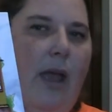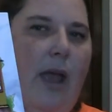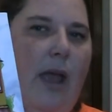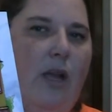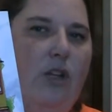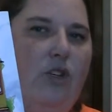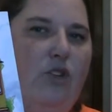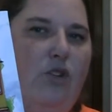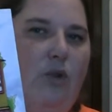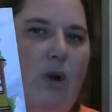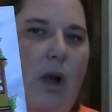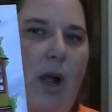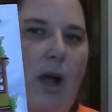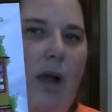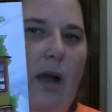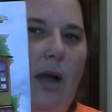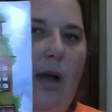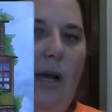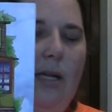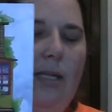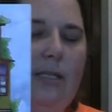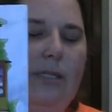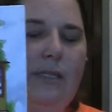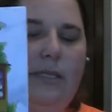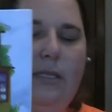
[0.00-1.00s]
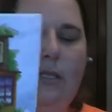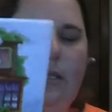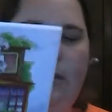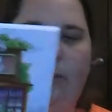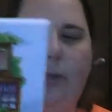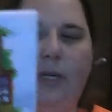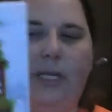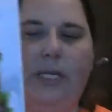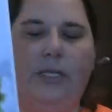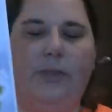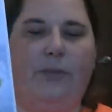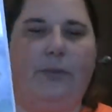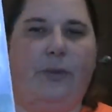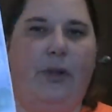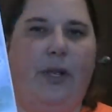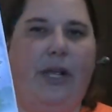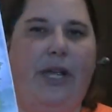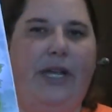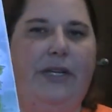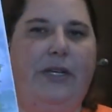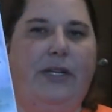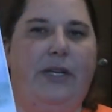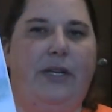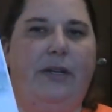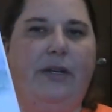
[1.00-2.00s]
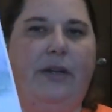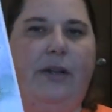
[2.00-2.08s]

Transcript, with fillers: draw on some inspiration